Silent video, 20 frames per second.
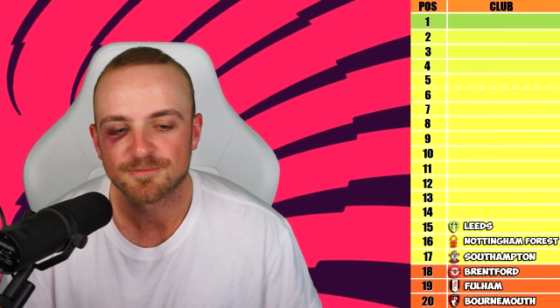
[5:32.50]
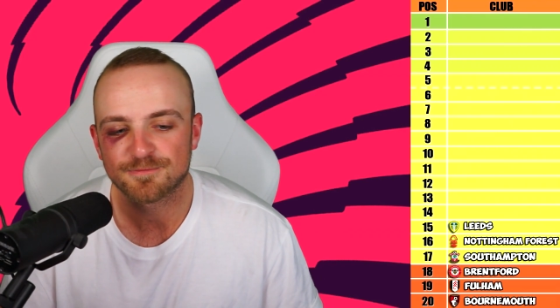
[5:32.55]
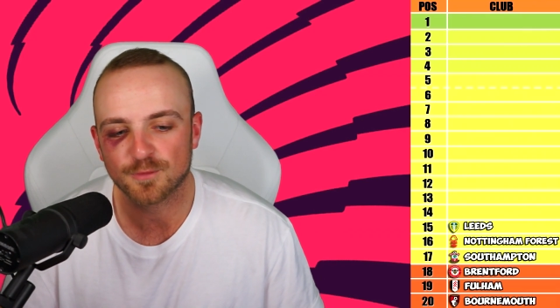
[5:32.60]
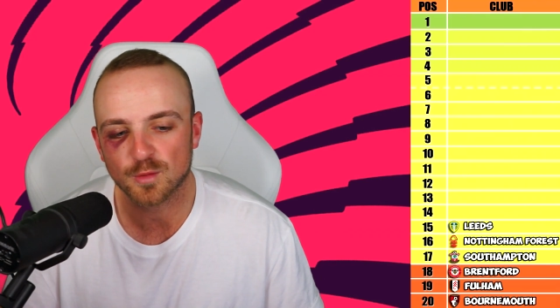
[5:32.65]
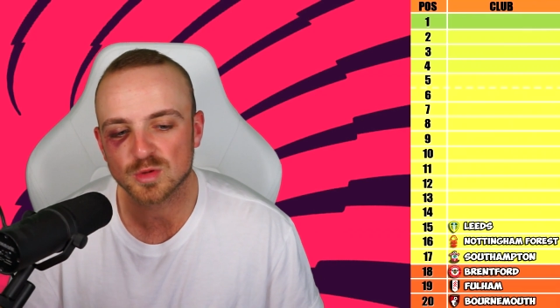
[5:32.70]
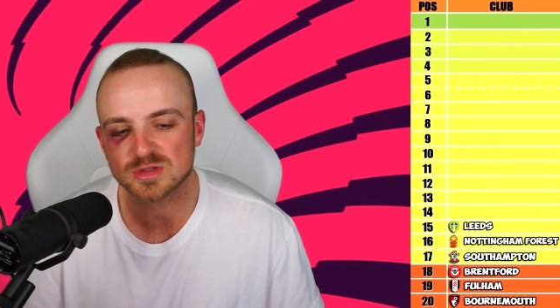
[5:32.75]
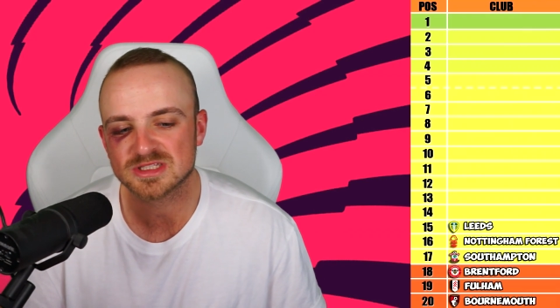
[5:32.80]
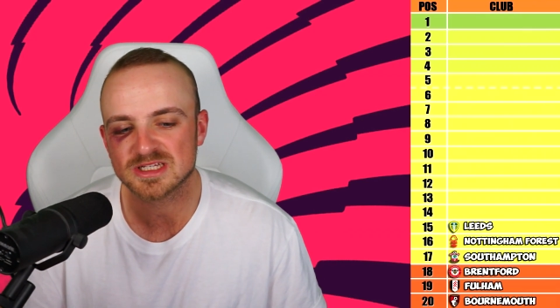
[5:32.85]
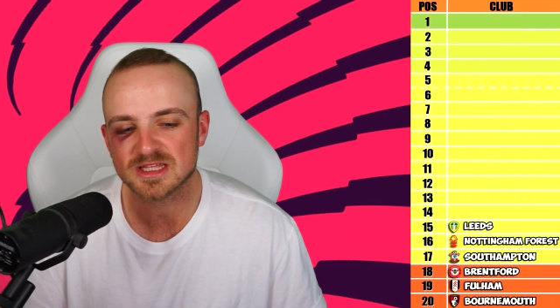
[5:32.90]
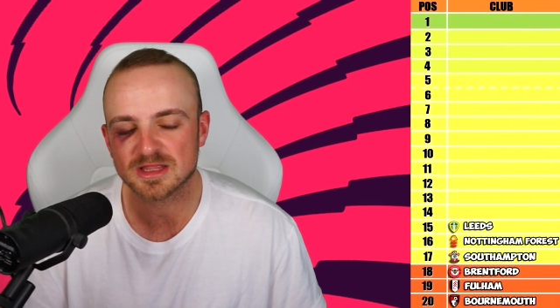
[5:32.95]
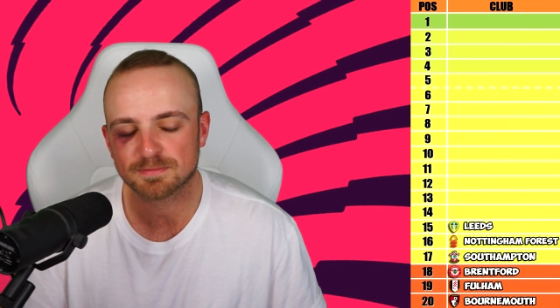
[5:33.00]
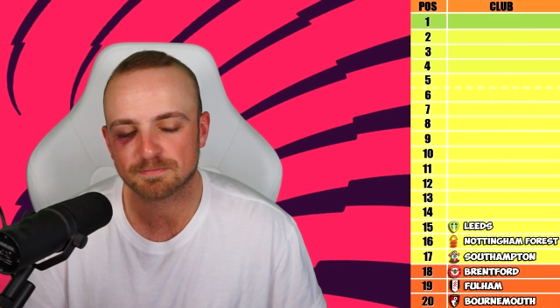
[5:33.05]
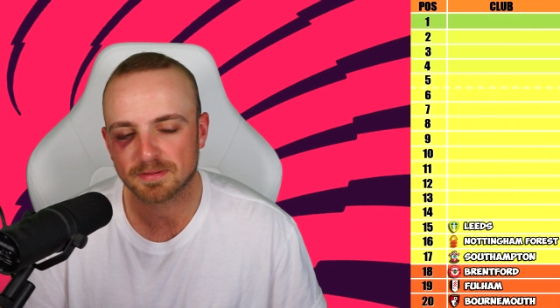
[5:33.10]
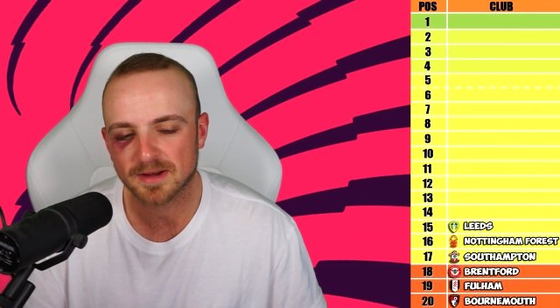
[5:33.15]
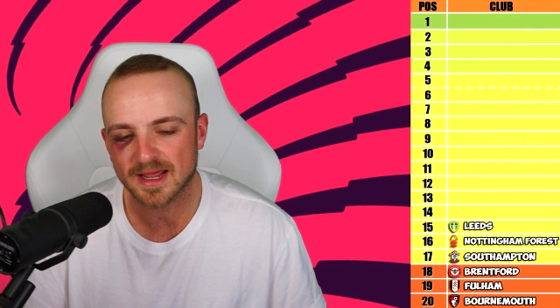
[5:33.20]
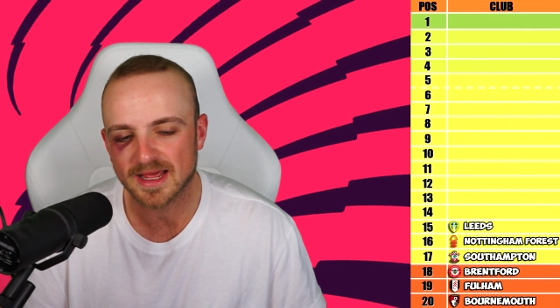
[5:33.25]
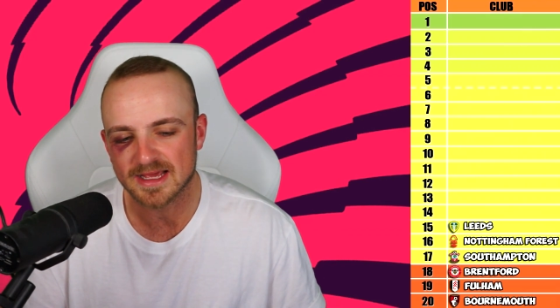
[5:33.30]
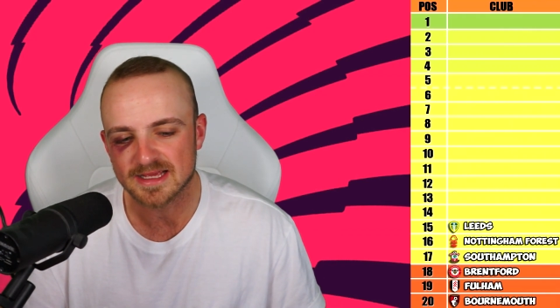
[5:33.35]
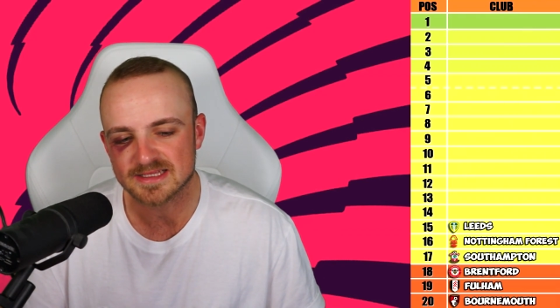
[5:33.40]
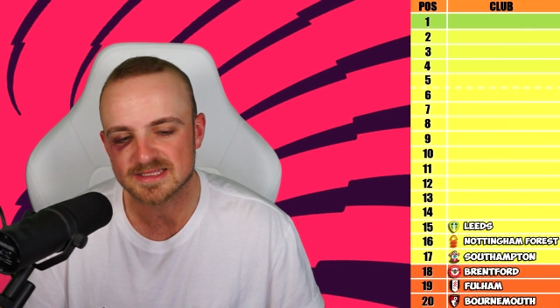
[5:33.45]
14th
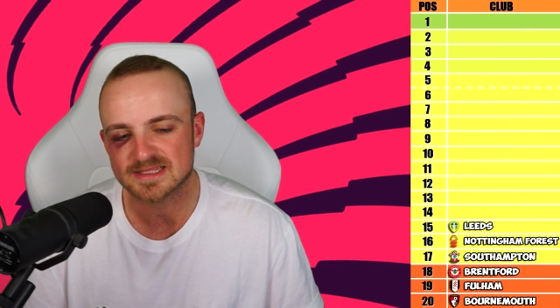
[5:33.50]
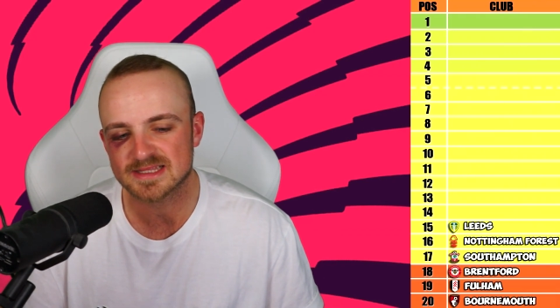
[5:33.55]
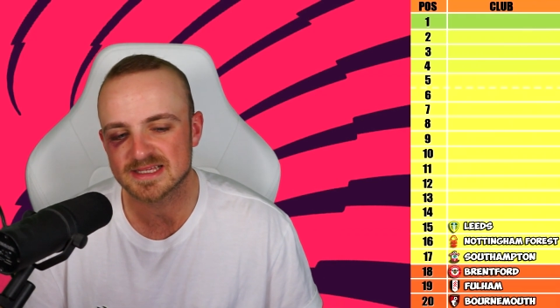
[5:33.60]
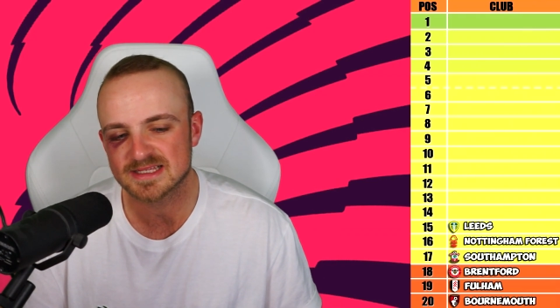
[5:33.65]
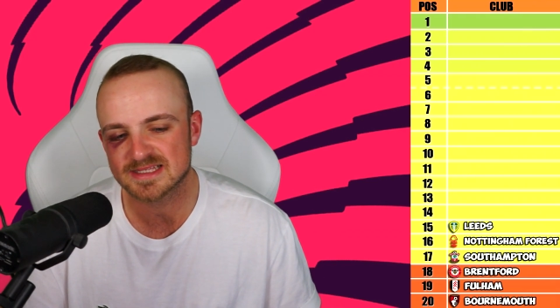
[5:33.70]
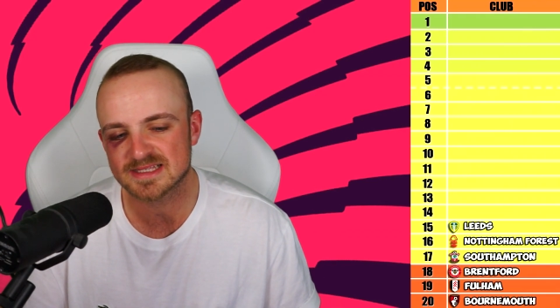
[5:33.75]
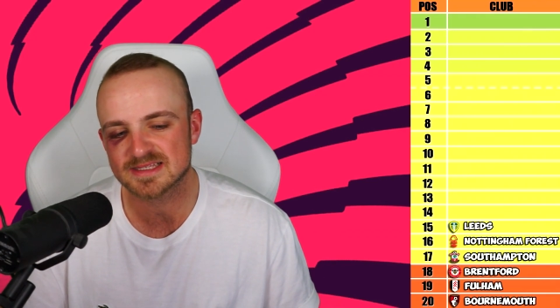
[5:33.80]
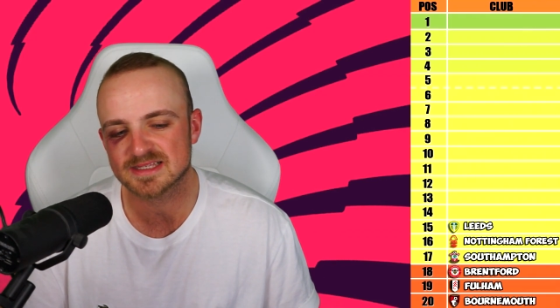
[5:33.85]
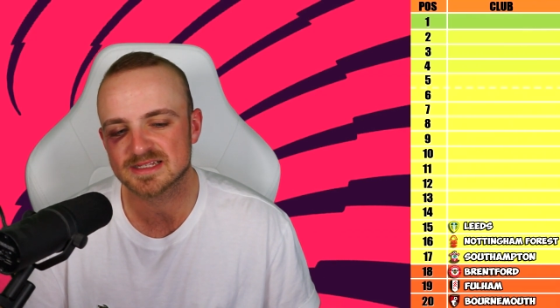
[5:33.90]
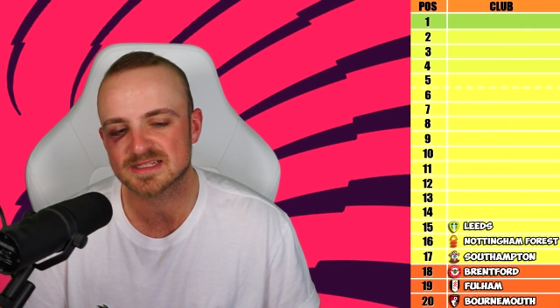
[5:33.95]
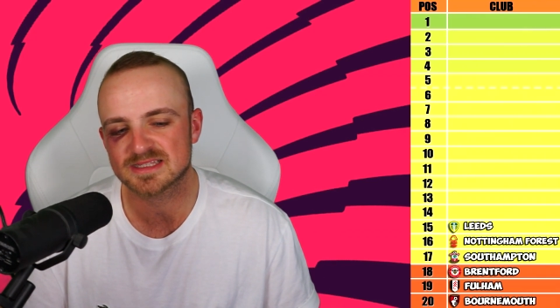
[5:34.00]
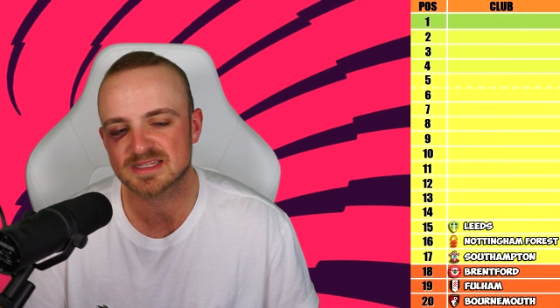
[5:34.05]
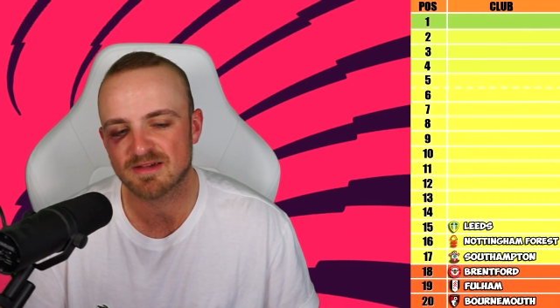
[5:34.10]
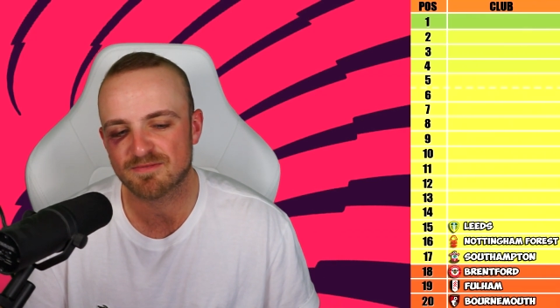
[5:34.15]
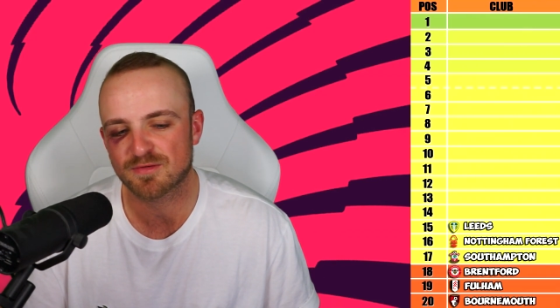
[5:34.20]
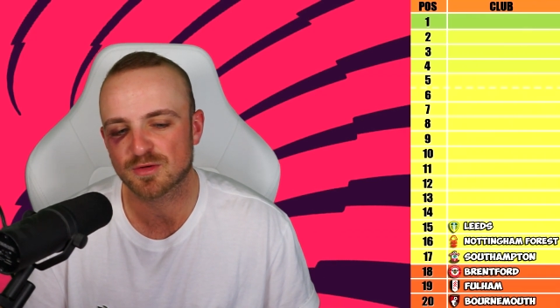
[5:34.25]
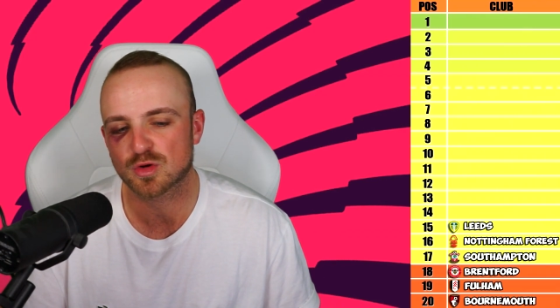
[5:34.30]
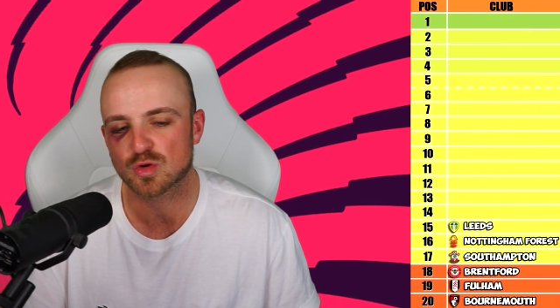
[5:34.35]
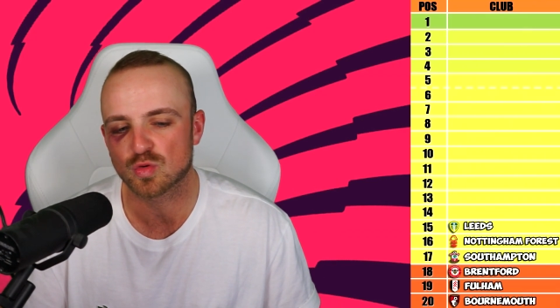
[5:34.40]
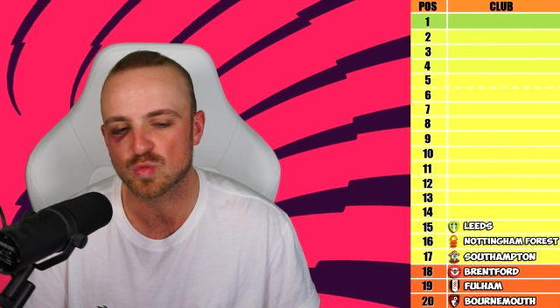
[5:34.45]
place, this is a
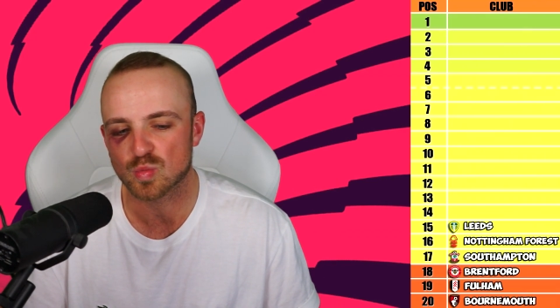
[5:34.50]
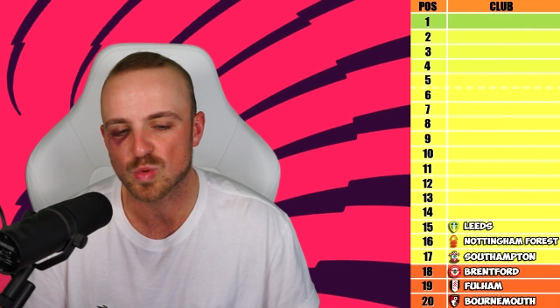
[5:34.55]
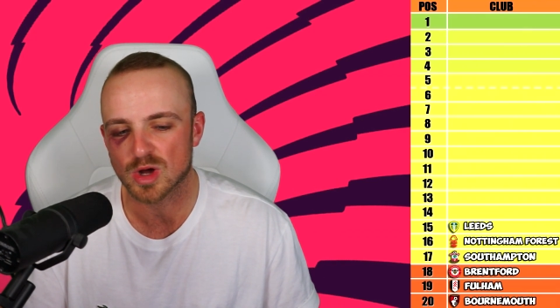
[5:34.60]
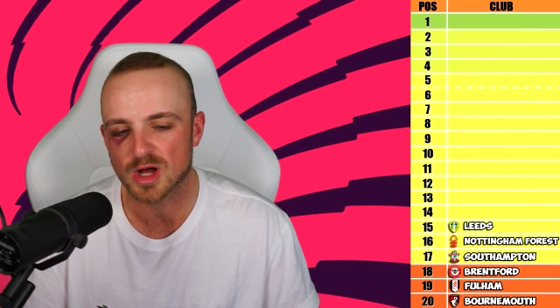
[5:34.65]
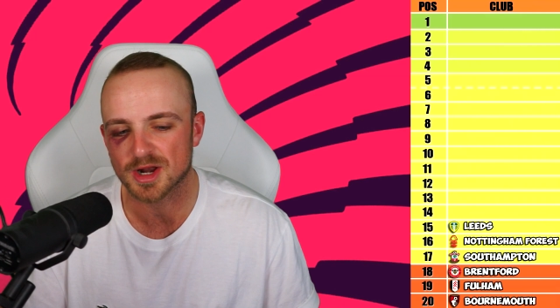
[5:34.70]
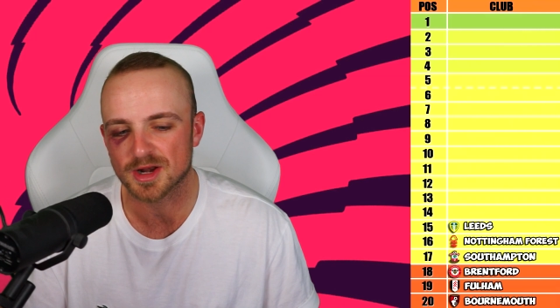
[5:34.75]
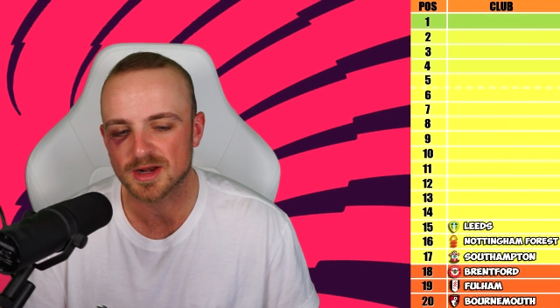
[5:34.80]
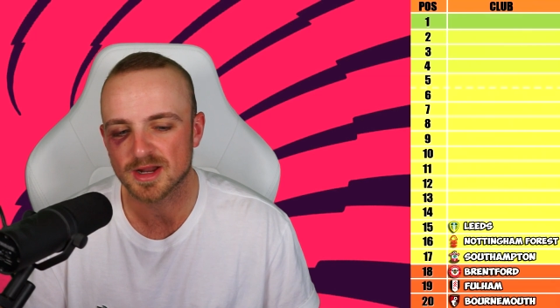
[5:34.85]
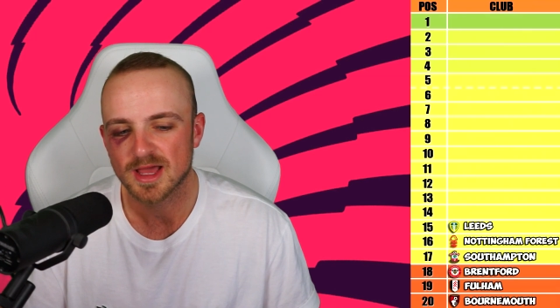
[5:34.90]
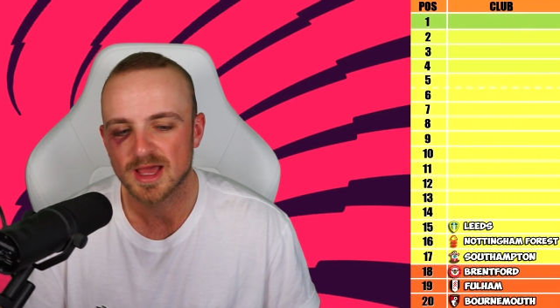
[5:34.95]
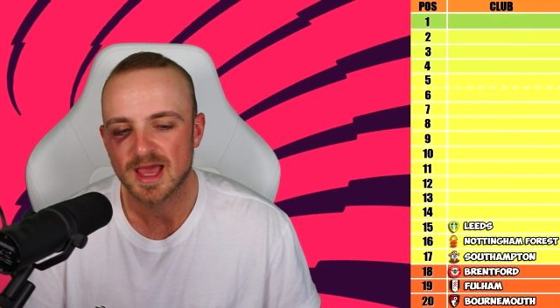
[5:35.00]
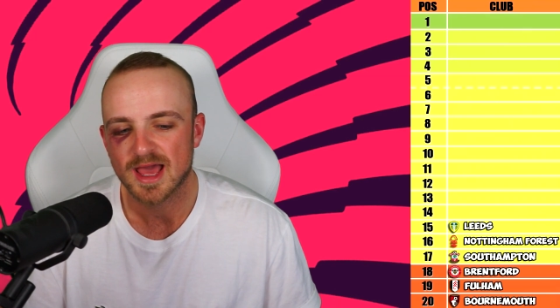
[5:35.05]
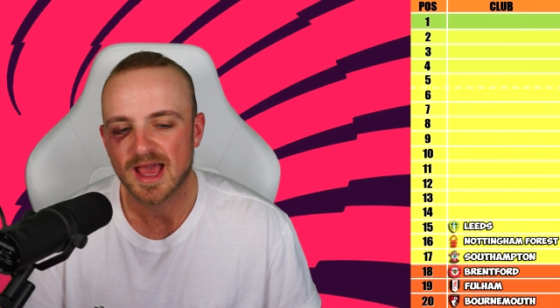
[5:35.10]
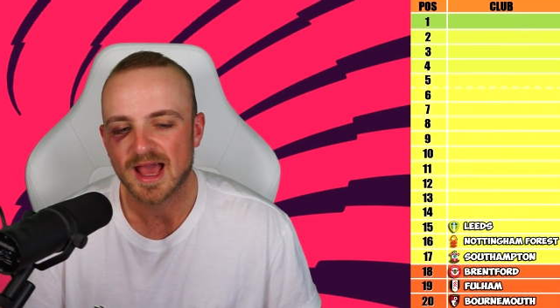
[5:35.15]
difficult one,